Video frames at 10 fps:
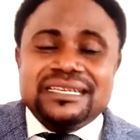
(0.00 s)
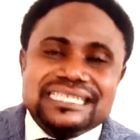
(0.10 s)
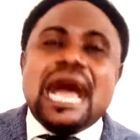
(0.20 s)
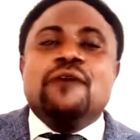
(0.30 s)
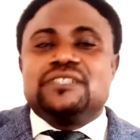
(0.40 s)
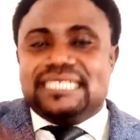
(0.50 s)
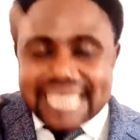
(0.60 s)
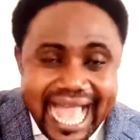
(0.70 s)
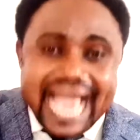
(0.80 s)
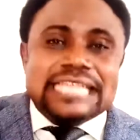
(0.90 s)
that have
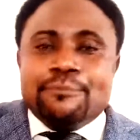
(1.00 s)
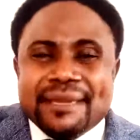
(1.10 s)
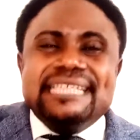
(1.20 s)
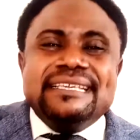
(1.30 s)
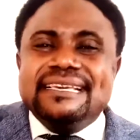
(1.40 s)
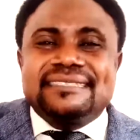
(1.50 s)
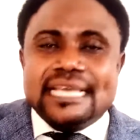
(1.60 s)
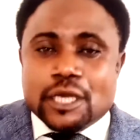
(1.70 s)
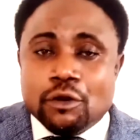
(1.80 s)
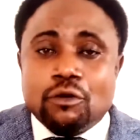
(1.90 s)
died many years
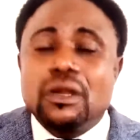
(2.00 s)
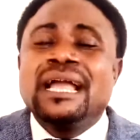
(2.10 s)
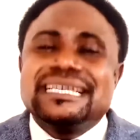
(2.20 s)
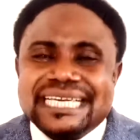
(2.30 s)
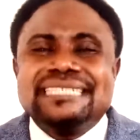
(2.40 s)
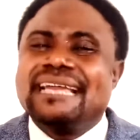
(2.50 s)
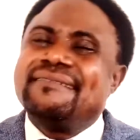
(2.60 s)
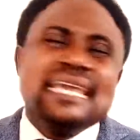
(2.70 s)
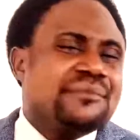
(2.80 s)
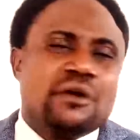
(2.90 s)
ago. In the
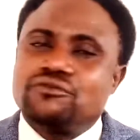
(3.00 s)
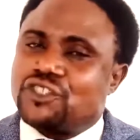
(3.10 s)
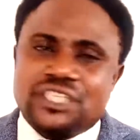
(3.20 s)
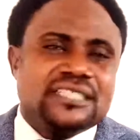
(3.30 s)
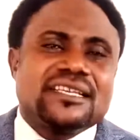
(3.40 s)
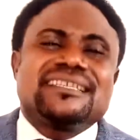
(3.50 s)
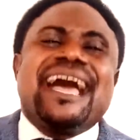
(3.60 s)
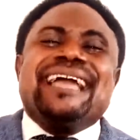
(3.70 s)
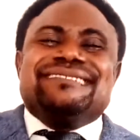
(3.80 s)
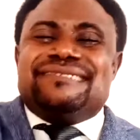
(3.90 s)
name of Jesus,
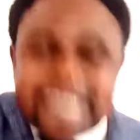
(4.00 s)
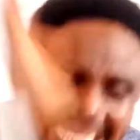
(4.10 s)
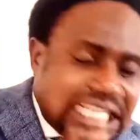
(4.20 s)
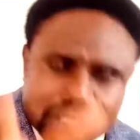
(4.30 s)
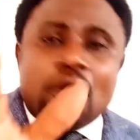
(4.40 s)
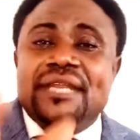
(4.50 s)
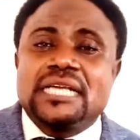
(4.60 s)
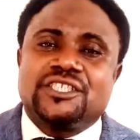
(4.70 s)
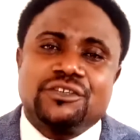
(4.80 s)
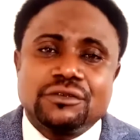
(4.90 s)
I
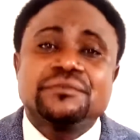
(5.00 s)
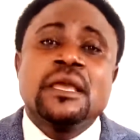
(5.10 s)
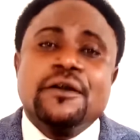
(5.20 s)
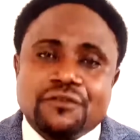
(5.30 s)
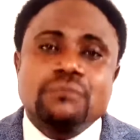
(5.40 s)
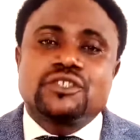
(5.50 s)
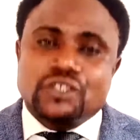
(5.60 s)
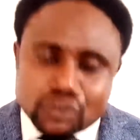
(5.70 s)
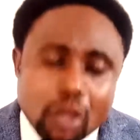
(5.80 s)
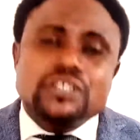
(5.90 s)
disconnect you from
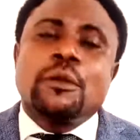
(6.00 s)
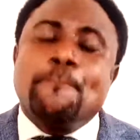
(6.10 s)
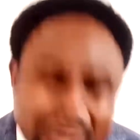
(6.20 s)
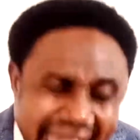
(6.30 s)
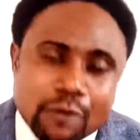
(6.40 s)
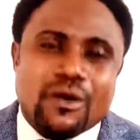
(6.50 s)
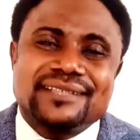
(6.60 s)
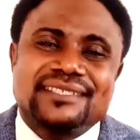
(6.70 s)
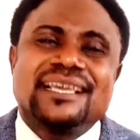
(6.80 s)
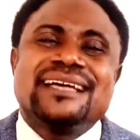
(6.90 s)
such
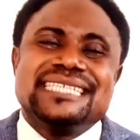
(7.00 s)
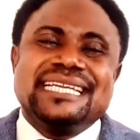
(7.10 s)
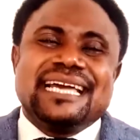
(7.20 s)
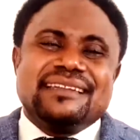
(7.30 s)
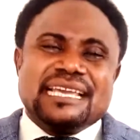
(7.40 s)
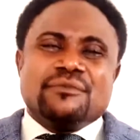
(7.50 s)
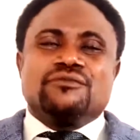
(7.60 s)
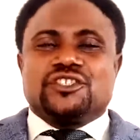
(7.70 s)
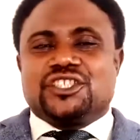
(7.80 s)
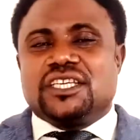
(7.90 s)
powers in the name
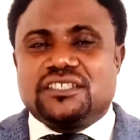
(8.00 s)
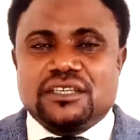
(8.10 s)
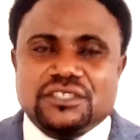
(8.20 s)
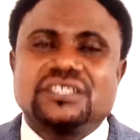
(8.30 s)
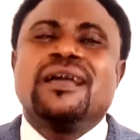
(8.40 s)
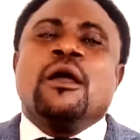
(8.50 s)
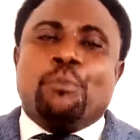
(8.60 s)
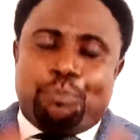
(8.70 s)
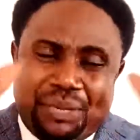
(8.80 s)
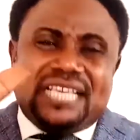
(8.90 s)
of Jesus.
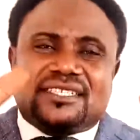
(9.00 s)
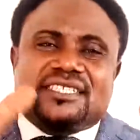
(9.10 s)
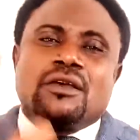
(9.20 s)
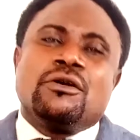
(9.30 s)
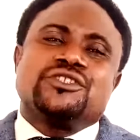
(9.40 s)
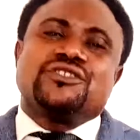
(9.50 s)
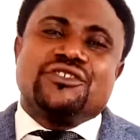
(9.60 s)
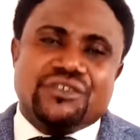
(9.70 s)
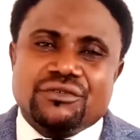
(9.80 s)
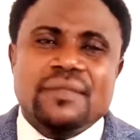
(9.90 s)
Peace unto
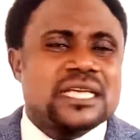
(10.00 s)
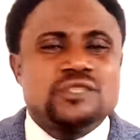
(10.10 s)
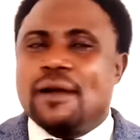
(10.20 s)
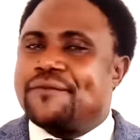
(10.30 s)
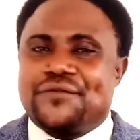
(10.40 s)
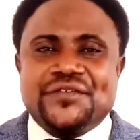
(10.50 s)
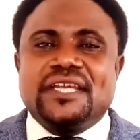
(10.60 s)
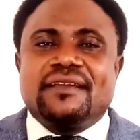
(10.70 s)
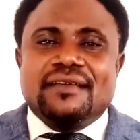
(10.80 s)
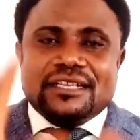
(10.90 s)
you. You are
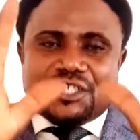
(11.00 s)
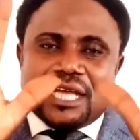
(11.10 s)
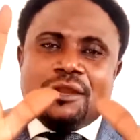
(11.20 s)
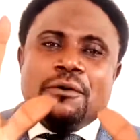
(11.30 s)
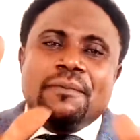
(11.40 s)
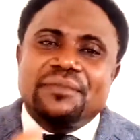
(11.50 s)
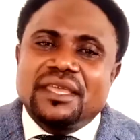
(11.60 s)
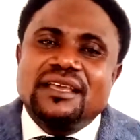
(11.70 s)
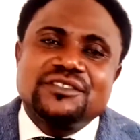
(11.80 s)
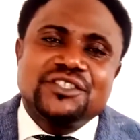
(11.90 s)
free. Shalom.
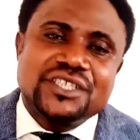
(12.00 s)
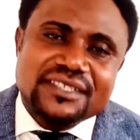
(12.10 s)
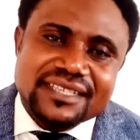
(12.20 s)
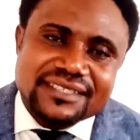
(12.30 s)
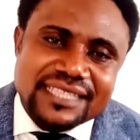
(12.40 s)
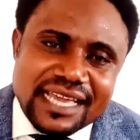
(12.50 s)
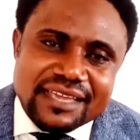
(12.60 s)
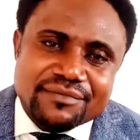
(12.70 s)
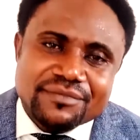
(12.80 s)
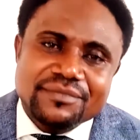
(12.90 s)
Jesus' name.